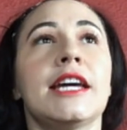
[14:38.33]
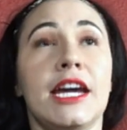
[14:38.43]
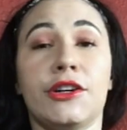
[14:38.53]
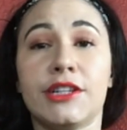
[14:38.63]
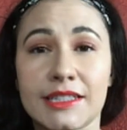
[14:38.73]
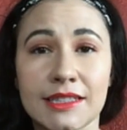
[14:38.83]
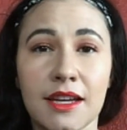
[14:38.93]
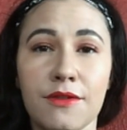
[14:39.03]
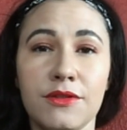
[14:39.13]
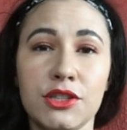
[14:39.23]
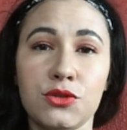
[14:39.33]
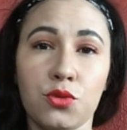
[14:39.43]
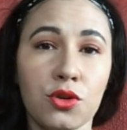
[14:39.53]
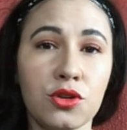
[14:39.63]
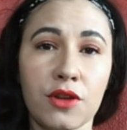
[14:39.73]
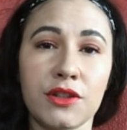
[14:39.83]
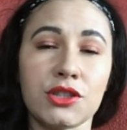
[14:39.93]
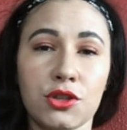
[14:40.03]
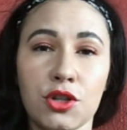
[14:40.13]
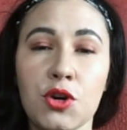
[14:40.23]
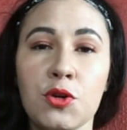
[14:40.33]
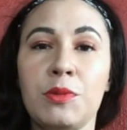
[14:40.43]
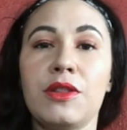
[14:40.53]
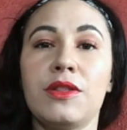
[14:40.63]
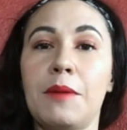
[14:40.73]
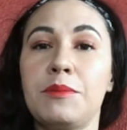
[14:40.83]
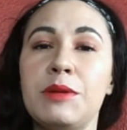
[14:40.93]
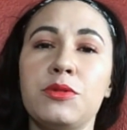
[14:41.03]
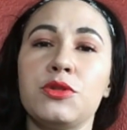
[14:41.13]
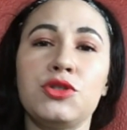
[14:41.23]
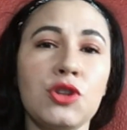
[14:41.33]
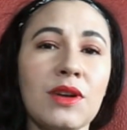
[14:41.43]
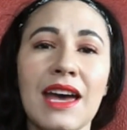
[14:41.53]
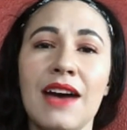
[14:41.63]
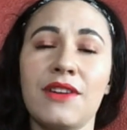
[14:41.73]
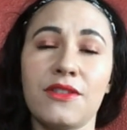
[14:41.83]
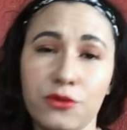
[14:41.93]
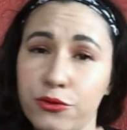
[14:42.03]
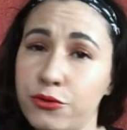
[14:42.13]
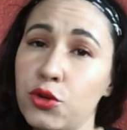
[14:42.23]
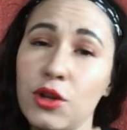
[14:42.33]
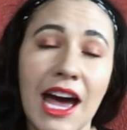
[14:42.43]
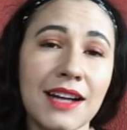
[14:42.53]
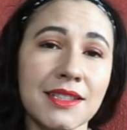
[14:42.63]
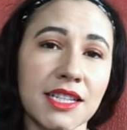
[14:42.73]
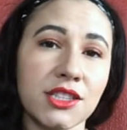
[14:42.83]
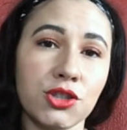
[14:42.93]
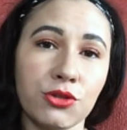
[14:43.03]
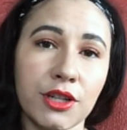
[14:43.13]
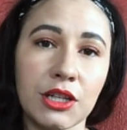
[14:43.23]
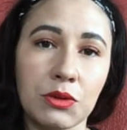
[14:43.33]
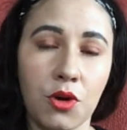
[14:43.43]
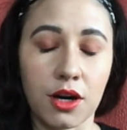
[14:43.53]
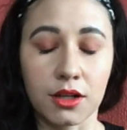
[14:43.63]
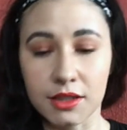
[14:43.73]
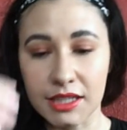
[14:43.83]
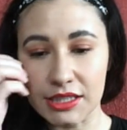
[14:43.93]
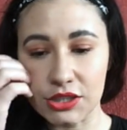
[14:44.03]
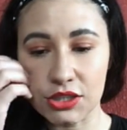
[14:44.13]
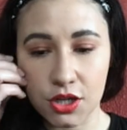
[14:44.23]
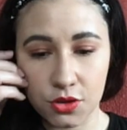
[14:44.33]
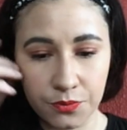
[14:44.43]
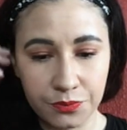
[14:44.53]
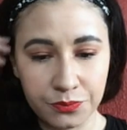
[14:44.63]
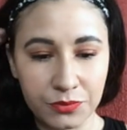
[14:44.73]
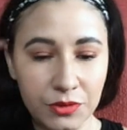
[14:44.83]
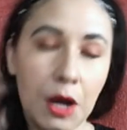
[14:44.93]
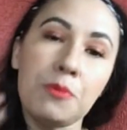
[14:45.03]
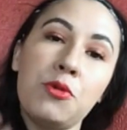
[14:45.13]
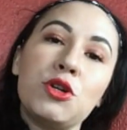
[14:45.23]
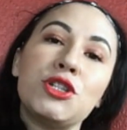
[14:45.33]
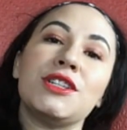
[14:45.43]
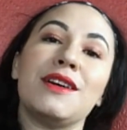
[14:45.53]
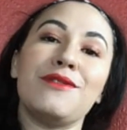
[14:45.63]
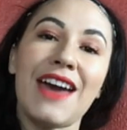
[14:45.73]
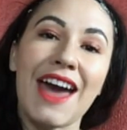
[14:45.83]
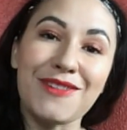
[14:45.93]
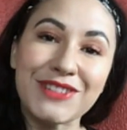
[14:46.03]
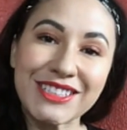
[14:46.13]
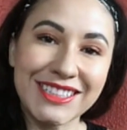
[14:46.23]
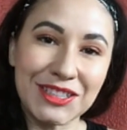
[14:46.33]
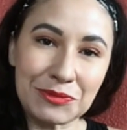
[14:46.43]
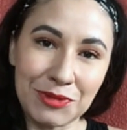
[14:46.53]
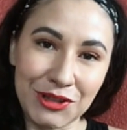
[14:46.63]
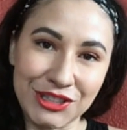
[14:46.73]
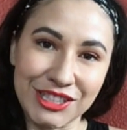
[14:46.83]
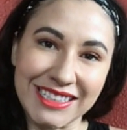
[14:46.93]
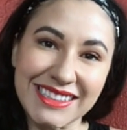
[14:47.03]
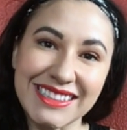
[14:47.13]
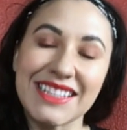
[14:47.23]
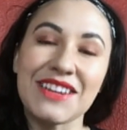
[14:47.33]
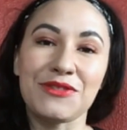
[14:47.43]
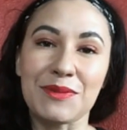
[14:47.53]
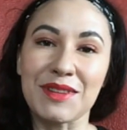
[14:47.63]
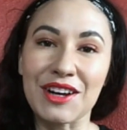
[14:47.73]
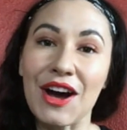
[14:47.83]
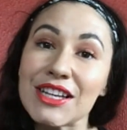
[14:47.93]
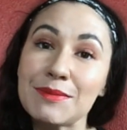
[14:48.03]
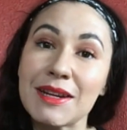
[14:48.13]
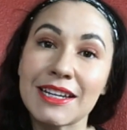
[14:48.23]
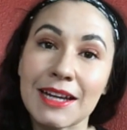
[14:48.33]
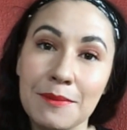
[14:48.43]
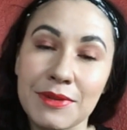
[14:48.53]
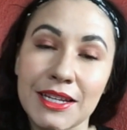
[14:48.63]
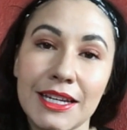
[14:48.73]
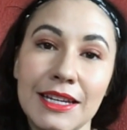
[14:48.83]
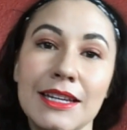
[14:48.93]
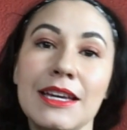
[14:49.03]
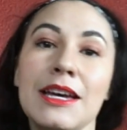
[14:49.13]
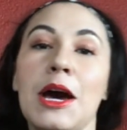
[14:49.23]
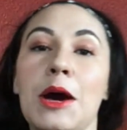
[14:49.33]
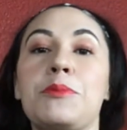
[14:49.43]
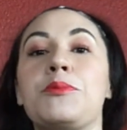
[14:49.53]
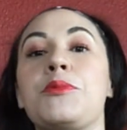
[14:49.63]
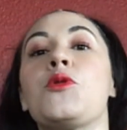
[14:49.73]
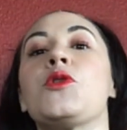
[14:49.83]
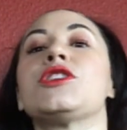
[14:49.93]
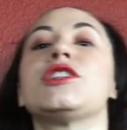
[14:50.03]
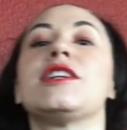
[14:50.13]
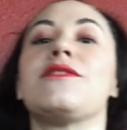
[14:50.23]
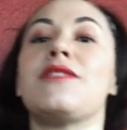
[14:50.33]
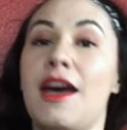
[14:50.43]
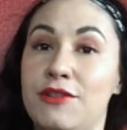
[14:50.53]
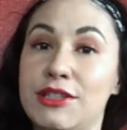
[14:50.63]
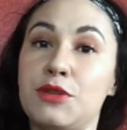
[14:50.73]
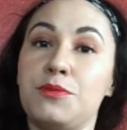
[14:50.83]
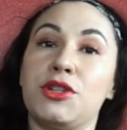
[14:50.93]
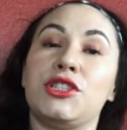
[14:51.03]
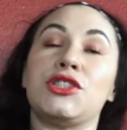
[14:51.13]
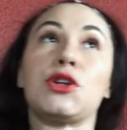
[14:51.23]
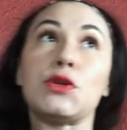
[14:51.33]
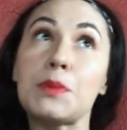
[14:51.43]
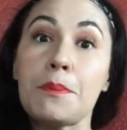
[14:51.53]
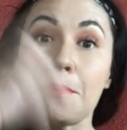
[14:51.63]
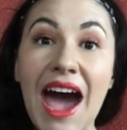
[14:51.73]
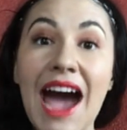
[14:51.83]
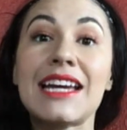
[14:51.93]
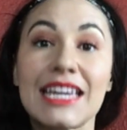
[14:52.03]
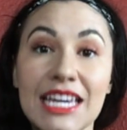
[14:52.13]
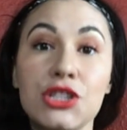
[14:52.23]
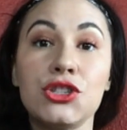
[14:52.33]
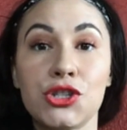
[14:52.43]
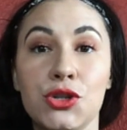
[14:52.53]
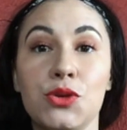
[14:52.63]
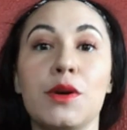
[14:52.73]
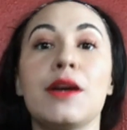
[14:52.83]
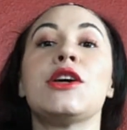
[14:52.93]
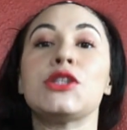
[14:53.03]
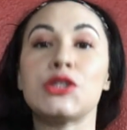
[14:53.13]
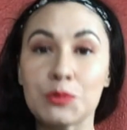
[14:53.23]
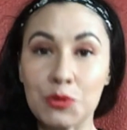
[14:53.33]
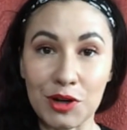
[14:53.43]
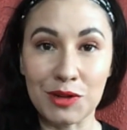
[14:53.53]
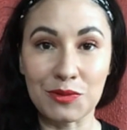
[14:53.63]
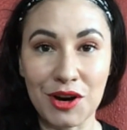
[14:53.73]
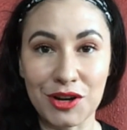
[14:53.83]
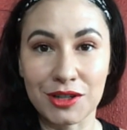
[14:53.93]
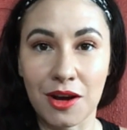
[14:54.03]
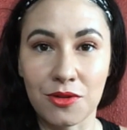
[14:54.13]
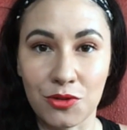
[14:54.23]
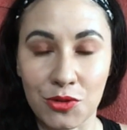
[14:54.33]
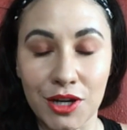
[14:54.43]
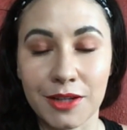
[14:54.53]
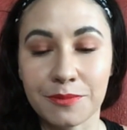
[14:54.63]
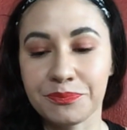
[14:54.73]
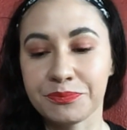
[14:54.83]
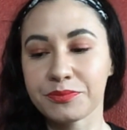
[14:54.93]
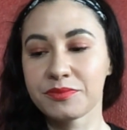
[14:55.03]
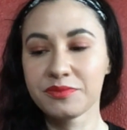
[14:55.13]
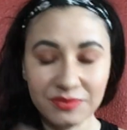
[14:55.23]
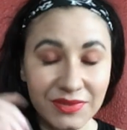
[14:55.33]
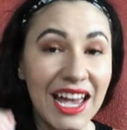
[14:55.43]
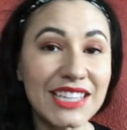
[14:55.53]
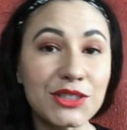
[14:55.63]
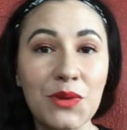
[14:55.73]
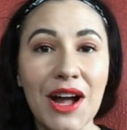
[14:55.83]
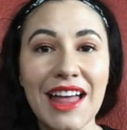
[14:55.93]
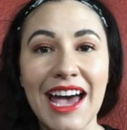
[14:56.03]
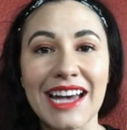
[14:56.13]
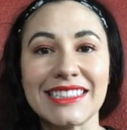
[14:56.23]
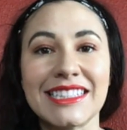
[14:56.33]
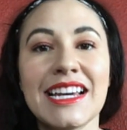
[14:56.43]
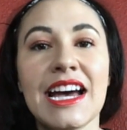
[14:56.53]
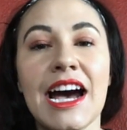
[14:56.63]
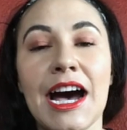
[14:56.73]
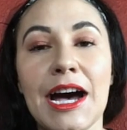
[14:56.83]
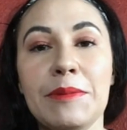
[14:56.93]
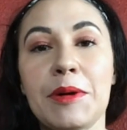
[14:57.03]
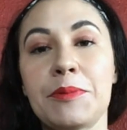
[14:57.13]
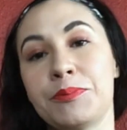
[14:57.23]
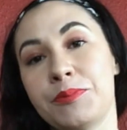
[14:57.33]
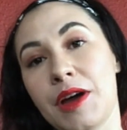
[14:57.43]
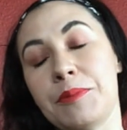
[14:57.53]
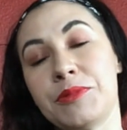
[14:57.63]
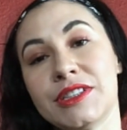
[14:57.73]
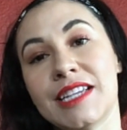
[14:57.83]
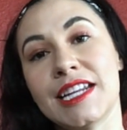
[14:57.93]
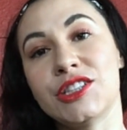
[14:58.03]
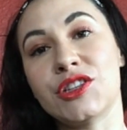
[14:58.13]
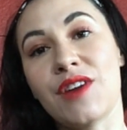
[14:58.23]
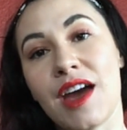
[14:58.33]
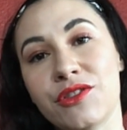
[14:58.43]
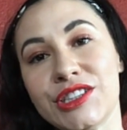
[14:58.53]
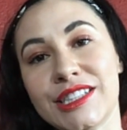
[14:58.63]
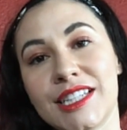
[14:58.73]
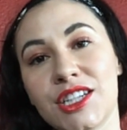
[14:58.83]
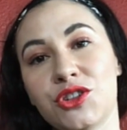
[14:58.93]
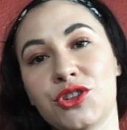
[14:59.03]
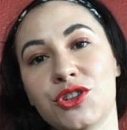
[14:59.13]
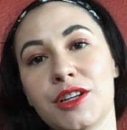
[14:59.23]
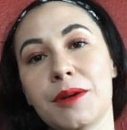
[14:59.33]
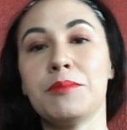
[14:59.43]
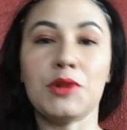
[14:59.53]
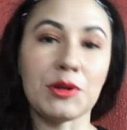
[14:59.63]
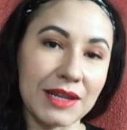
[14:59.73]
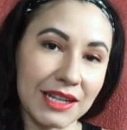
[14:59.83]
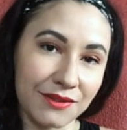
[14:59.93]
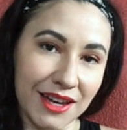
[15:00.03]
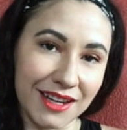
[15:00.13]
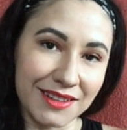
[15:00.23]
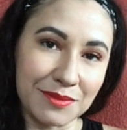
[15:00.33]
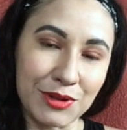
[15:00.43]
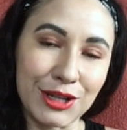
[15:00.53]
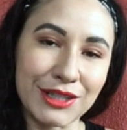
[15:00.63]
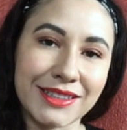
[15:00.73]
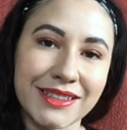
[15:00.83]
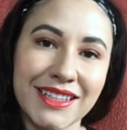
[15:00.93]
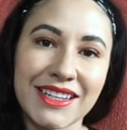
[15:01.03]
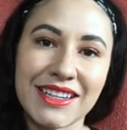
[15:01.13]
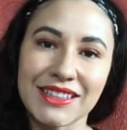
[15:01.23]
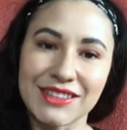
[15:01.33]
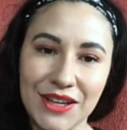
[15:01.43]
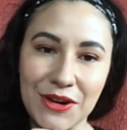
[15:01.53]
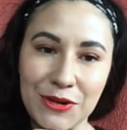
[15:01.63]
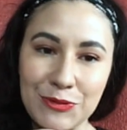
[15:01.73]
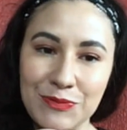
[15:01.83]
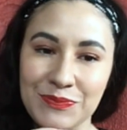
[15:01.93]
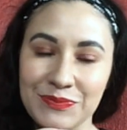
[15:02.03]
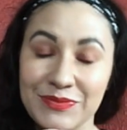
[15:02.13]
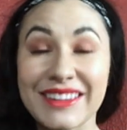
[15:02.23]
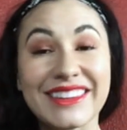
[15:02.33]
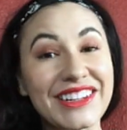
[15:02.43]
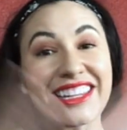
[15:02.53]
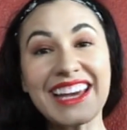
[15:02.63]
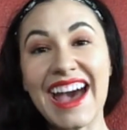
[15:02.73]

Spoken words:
areas of this world, on this globe, that people don't have full access to drinking water. And so a portion of every single purchase from the cosmetic company, a portion of every single purchase goes back into supportingwater.org, as well as a percentage of every single mermaid event booked. So there you